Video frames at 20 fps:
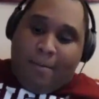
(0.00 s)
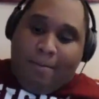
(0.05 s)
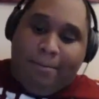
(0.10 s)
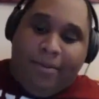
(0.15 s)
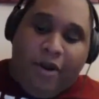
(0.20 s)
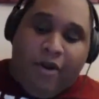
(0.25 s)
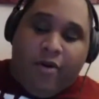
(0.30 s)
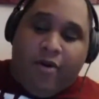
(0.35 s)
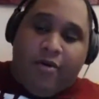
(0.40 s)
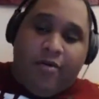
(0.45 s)

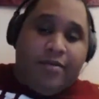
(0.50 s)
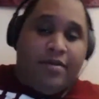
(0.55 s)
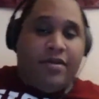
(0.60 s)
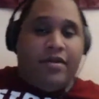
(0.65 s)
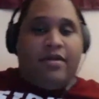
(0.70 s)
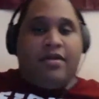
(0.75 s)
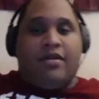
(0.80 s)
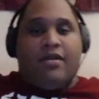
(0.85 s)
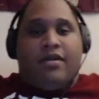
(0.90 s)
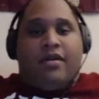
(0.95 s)
Boom.
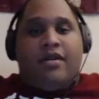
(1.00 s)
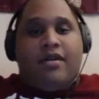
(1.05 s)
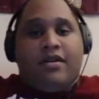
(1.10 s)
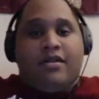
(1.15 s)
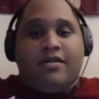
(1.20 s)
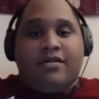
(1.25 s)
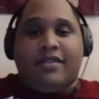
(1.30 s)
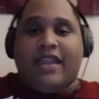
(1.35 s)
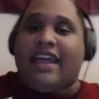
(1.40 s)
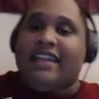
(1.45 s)

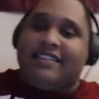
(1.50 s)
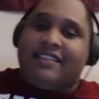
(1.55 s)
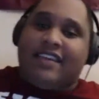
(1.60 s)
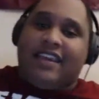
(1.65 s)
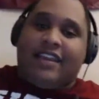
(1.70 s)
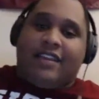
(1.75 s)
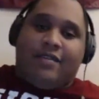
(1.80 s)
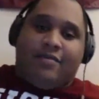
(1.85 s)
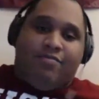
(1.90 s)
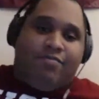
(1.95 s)

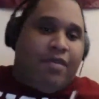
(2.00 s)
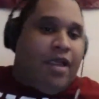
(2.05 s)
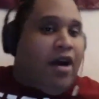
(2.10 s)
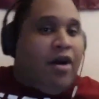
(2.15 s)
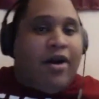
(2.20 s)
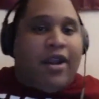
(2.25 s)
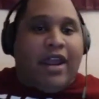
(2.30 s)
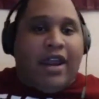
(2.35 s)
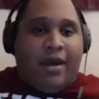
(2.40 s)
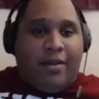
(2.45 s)
That's
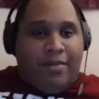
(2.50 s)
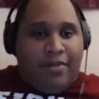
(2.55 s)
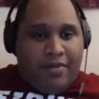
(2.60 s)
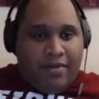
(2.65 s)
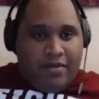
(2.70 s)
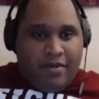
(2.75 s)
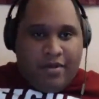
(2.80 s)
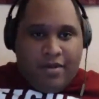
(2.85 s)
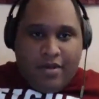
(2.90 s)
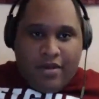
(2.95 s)
it. Blow it
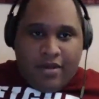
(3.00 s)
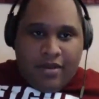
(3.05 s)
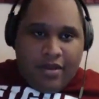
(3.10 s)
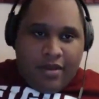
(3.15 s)
up.